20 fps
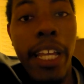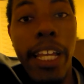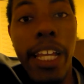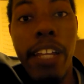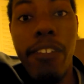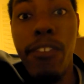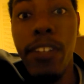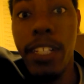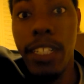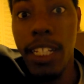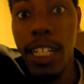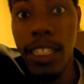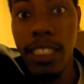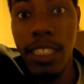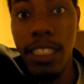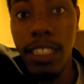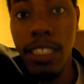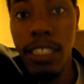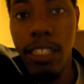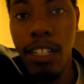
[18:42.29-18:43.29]
if he
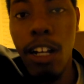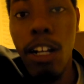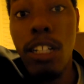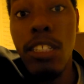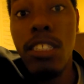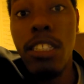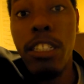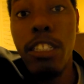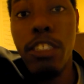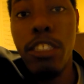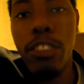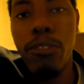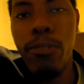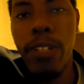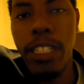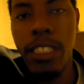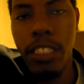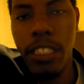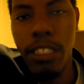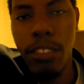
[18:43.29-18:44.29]
doesn't, call search and
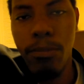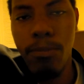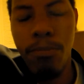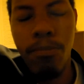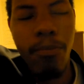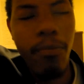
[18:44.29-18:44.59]
rescue.